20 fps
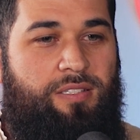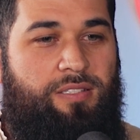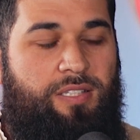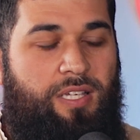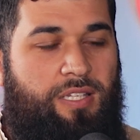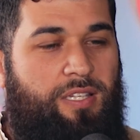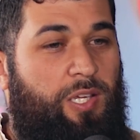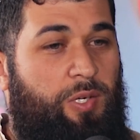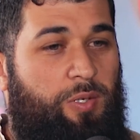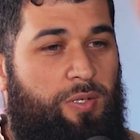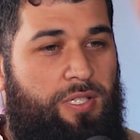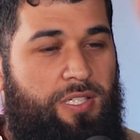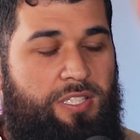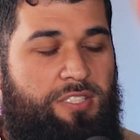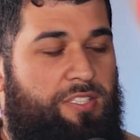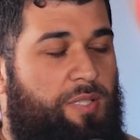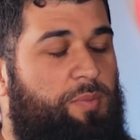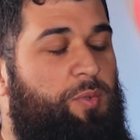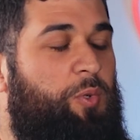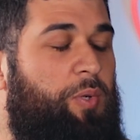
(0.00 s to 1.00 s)
That it
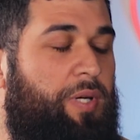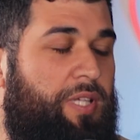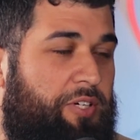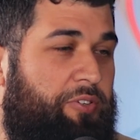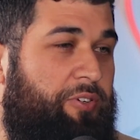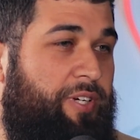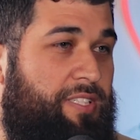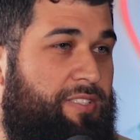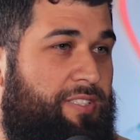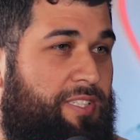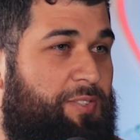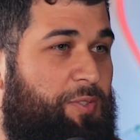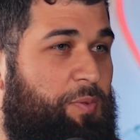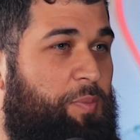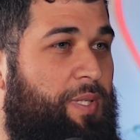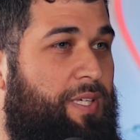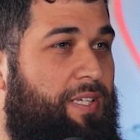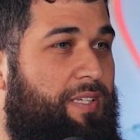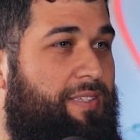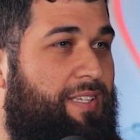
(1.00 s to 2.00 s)
seemed quite crazy to
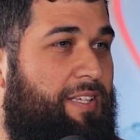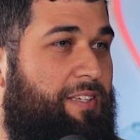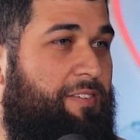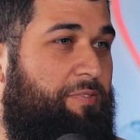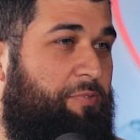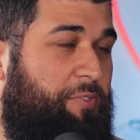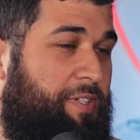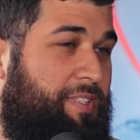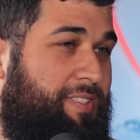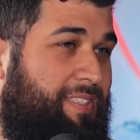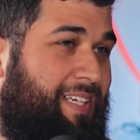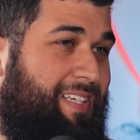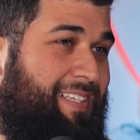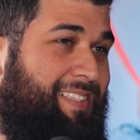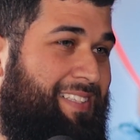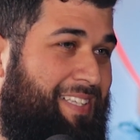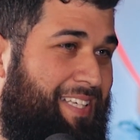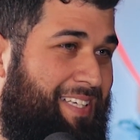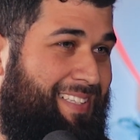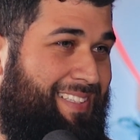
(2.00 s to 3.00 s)
me that first
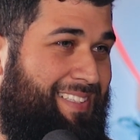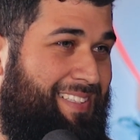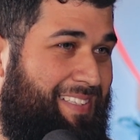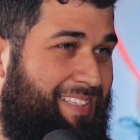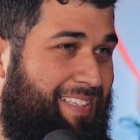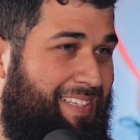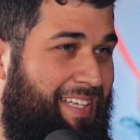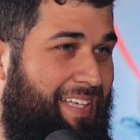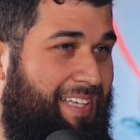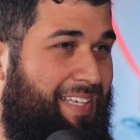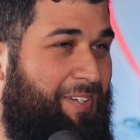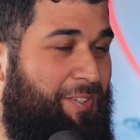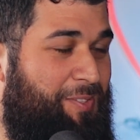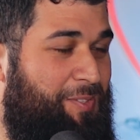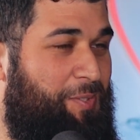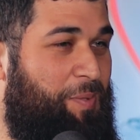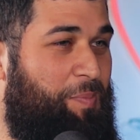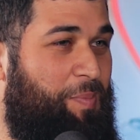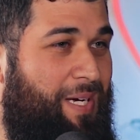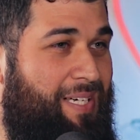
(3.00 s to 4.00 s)
they
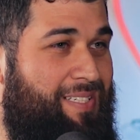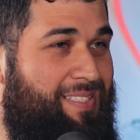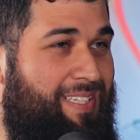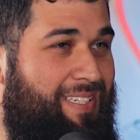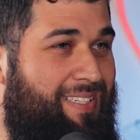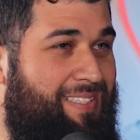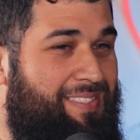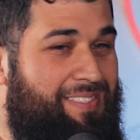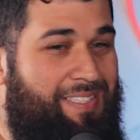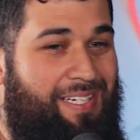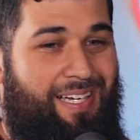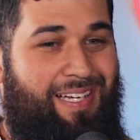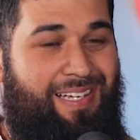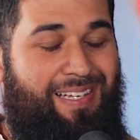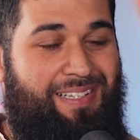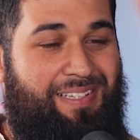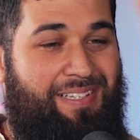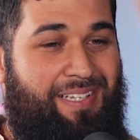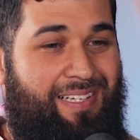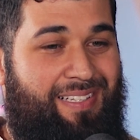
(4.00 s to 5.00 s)
consume hashish,
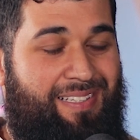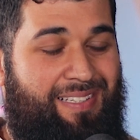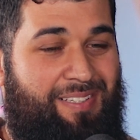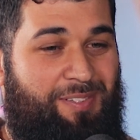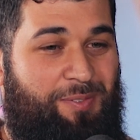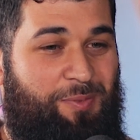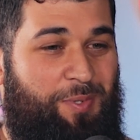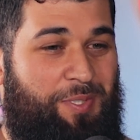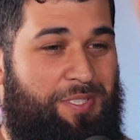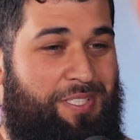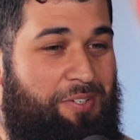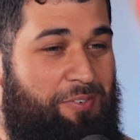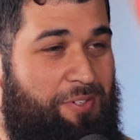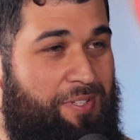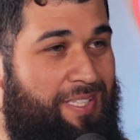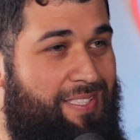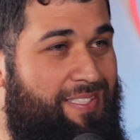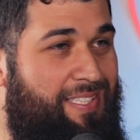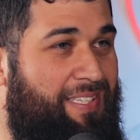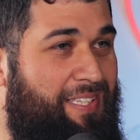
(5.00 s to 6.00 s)
and then whatever
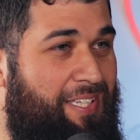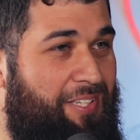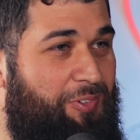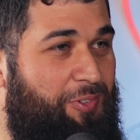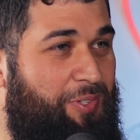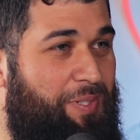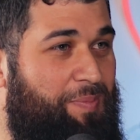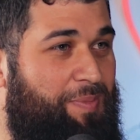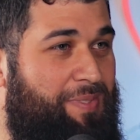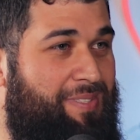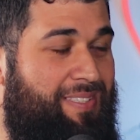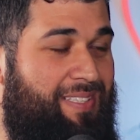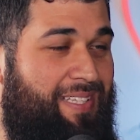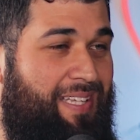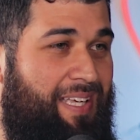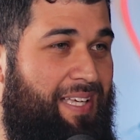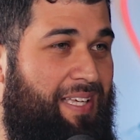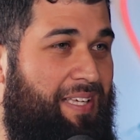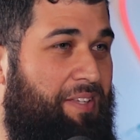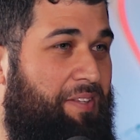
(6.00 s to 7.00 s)
they see in their dreams,
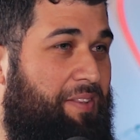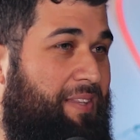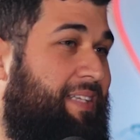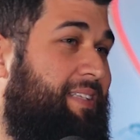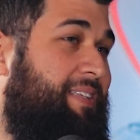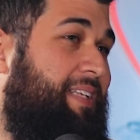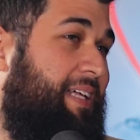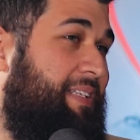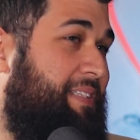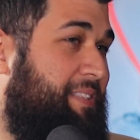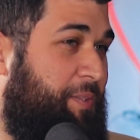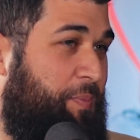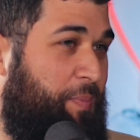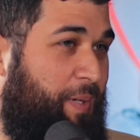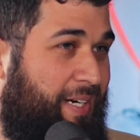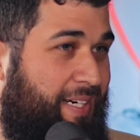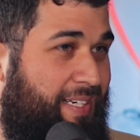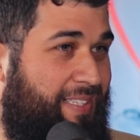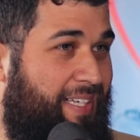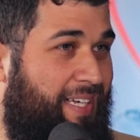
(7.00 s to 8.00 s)
they think that is
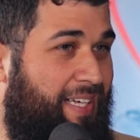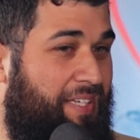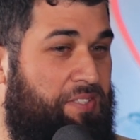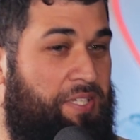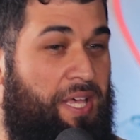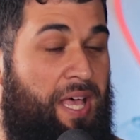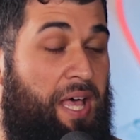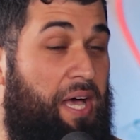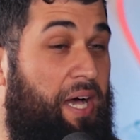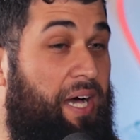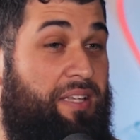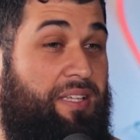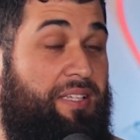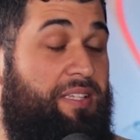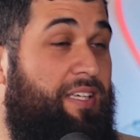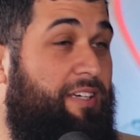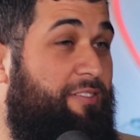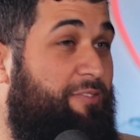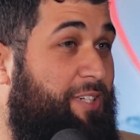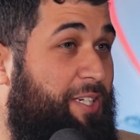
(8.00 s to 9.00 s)
paradise, and that
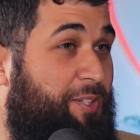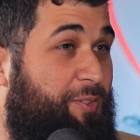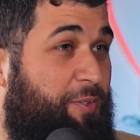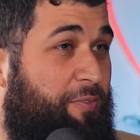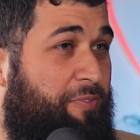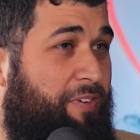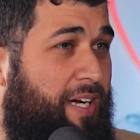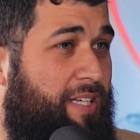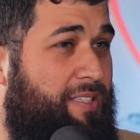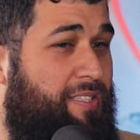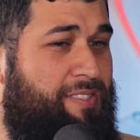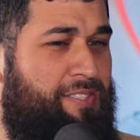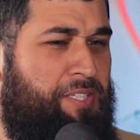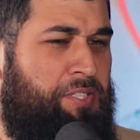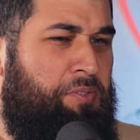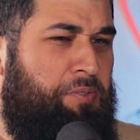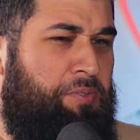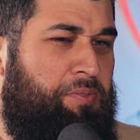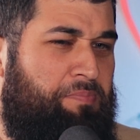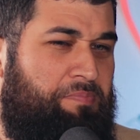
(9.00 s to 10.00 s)
they are very good fighters. I
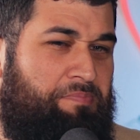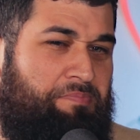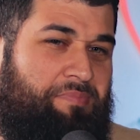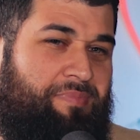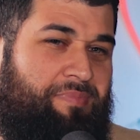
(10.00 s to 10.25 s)
thought,